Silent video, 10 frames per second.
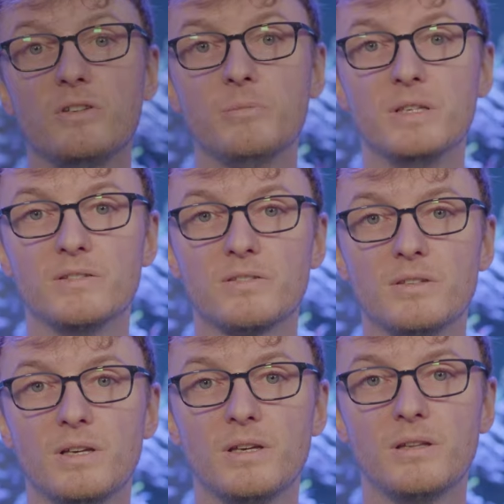humans
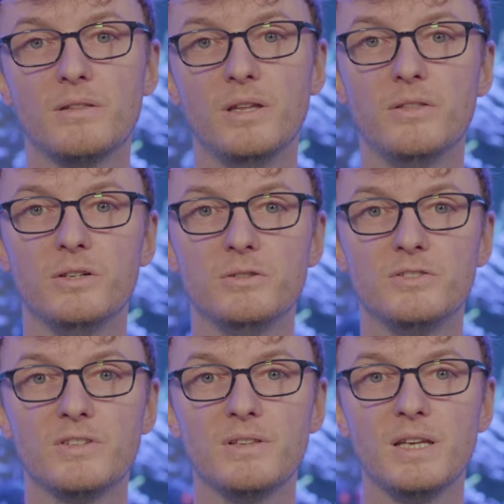than
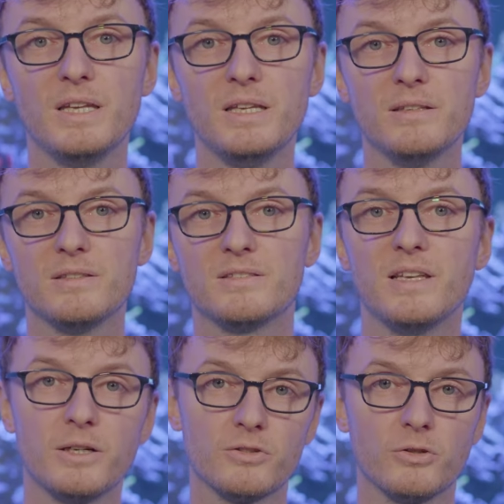those that eat
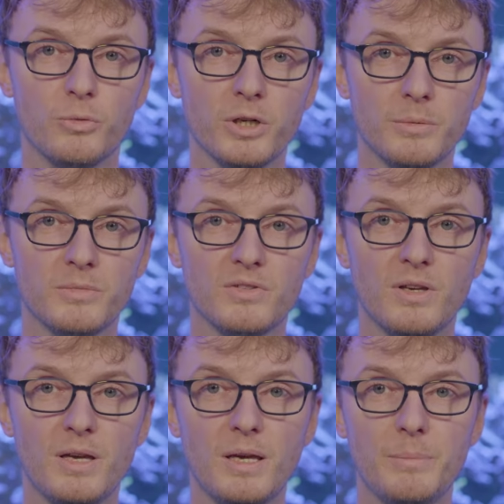snails or worms,
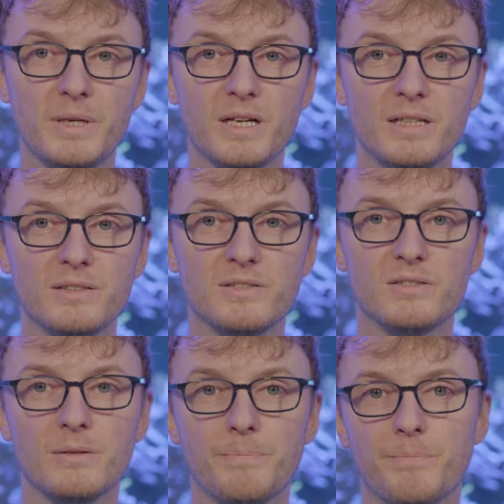
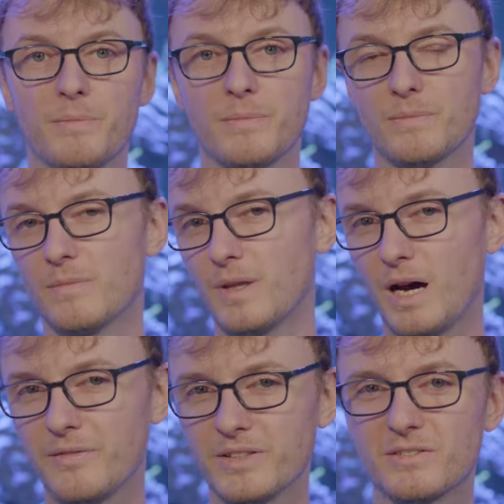because
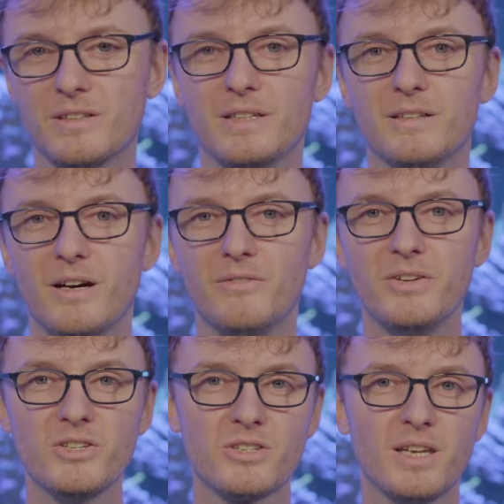obviously a
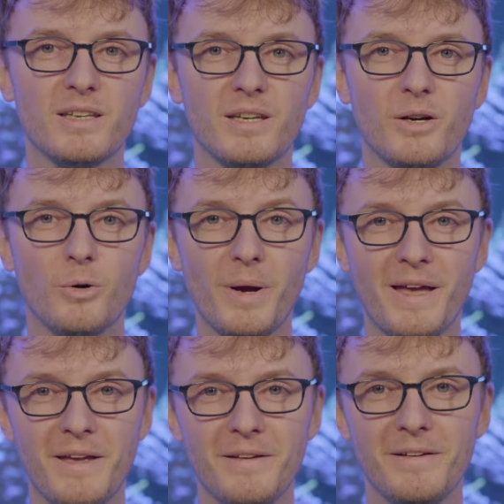fish can get
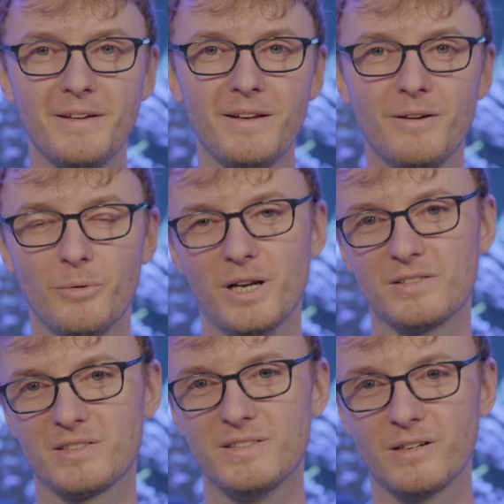away, whereas
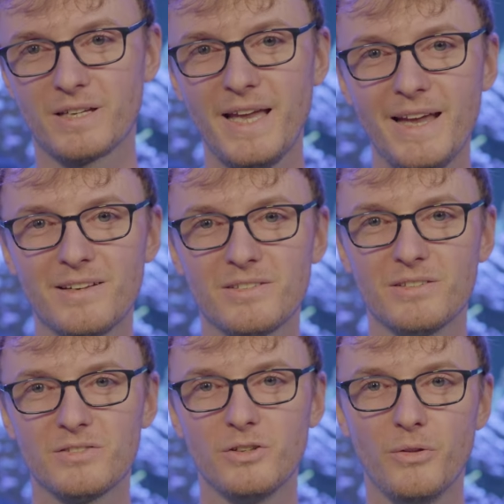a snail can't,
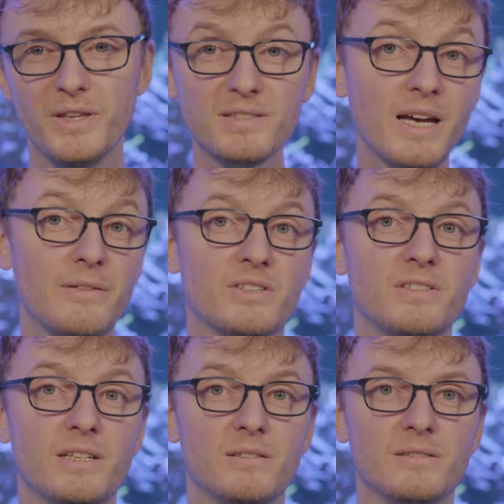so this kind of a
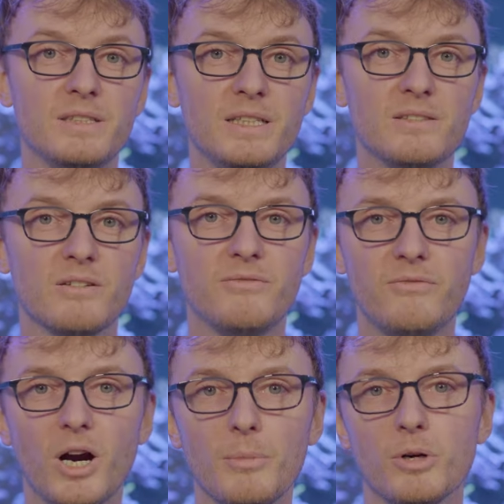snail needs a
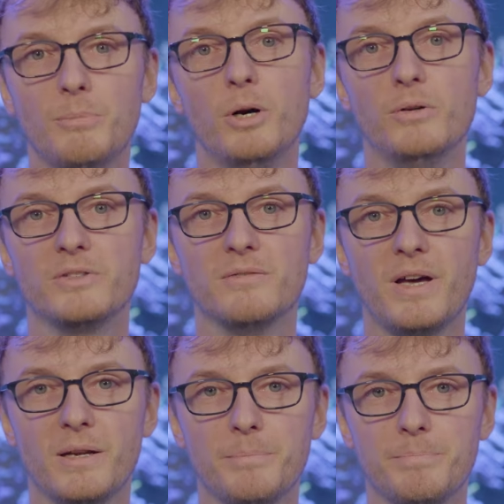far more potent
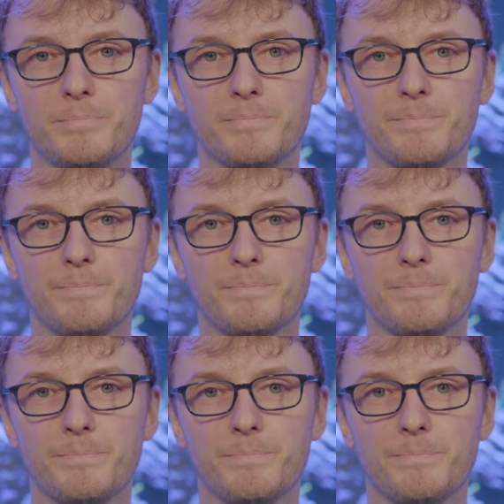venom.